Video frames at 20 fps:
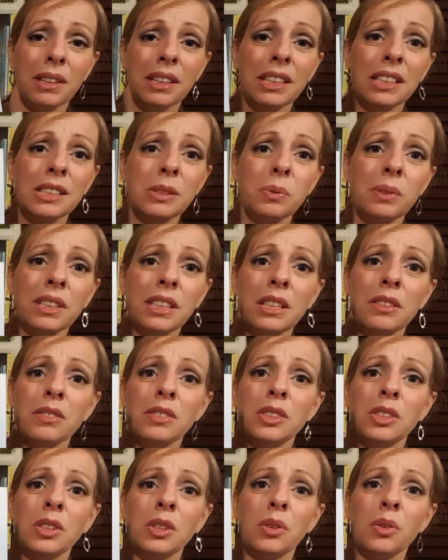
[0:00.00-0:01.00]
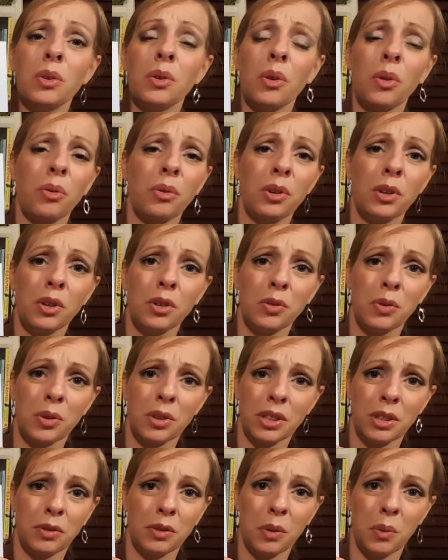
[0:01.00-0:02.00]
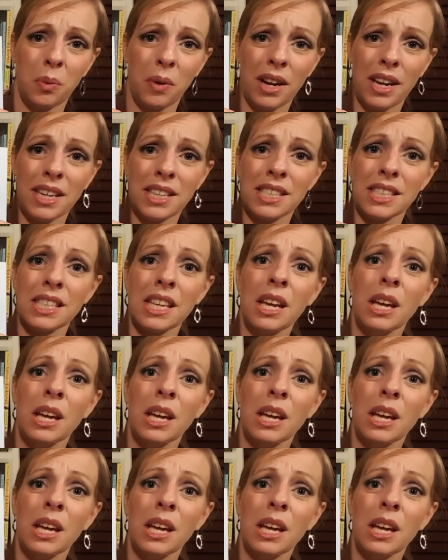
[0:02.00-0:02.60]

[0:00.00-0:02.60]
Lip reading: This one gives you 3 or 4 different ways